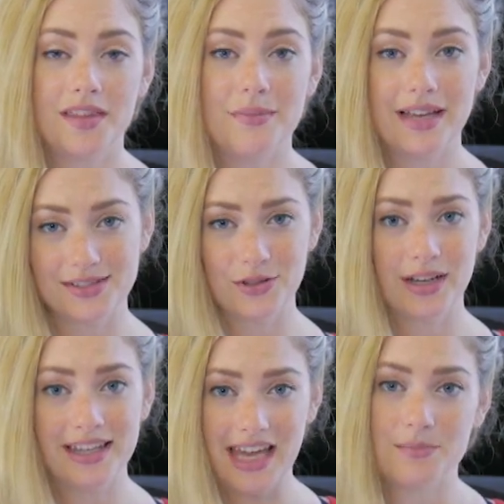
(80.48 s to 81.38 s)
the one that makes her
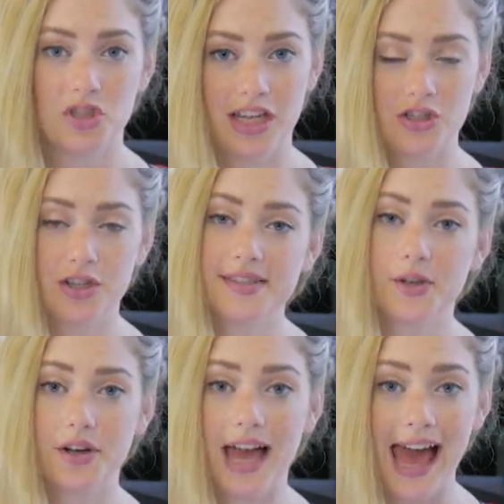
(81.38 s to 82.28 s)
a game changer, is
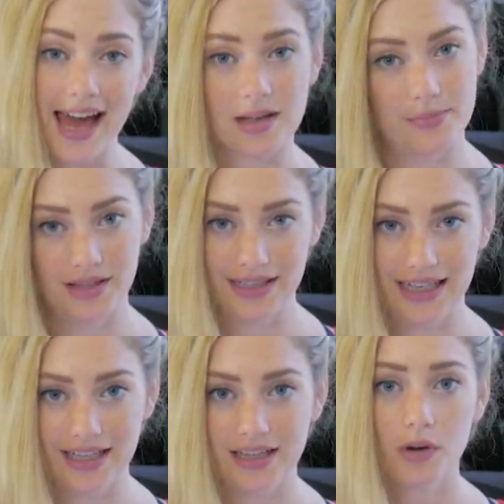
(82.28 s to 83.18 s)
her hack
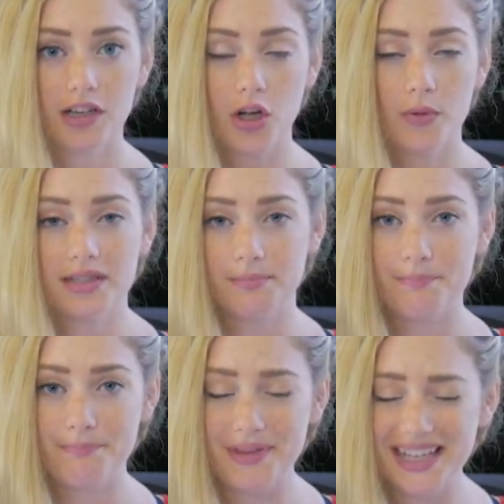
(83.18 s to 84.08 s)
ability. We're going to go into
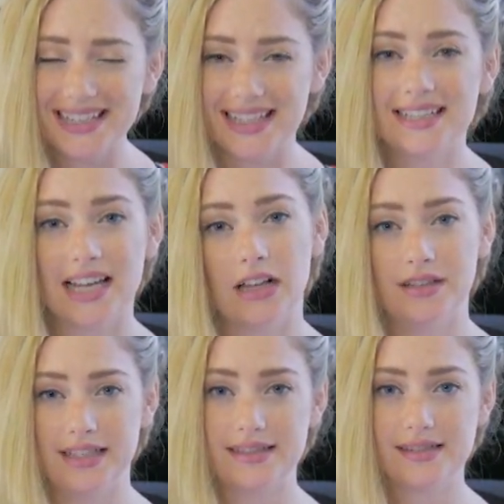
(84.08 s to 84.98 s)
big detail
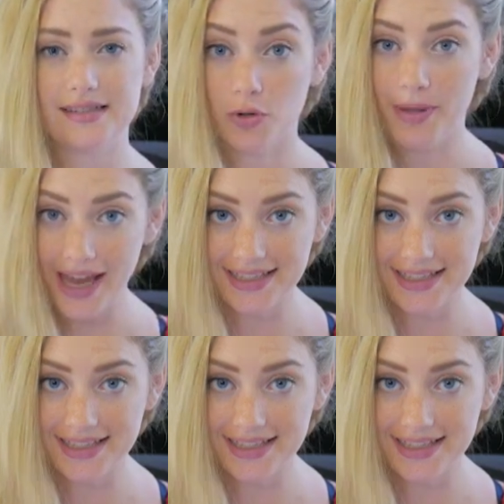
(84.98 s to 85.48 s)
on this, so